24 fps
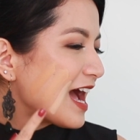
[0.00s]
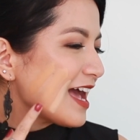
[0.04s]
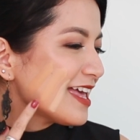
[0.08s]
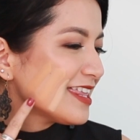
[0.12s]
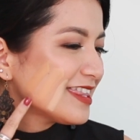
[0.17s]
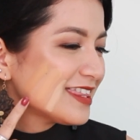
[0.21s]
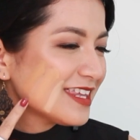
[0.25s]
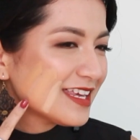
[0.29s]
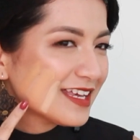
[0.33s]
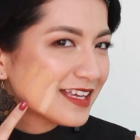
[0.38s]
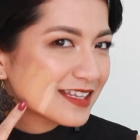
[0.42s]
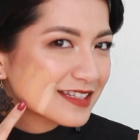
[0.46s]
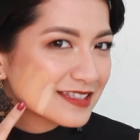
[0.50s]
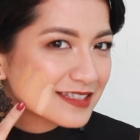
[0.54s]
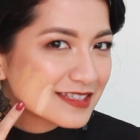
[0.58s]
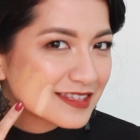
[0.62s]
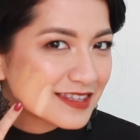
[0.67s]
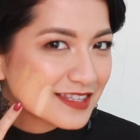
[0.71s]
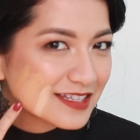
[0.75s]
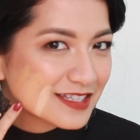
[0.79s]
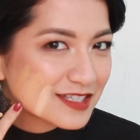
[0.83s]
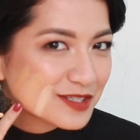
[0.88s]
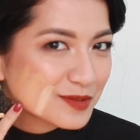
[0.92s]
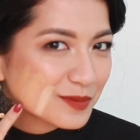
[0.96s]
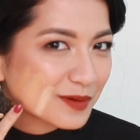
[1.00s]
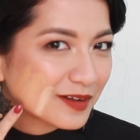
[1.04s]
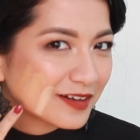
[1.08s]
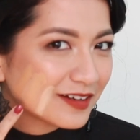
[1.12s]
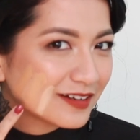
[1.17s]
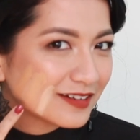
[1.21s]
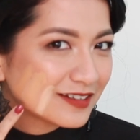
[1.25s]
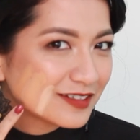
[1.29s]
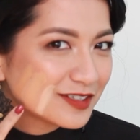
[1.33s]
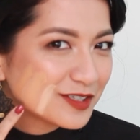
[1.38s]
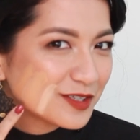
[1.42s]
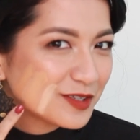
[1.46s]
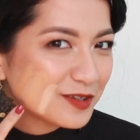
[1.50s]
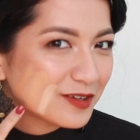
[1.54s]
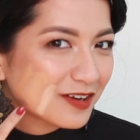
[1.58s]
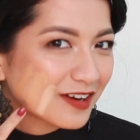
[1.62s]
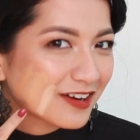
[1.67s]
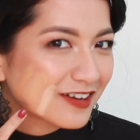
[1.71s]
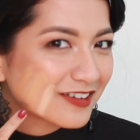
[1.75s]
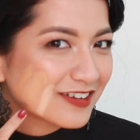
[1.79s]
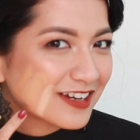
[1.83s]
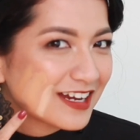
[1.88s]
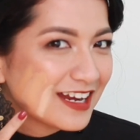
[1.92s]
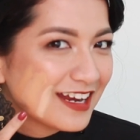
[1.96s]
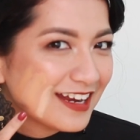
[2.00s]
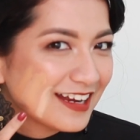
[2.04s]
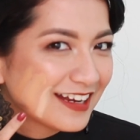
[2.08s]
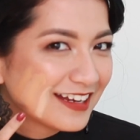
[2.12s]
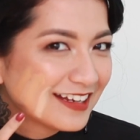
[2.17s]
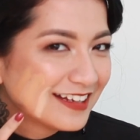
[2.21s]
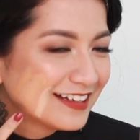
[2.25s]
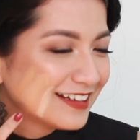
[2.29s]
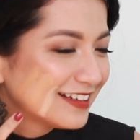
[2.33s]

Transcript: I think it's this one. Do you agree?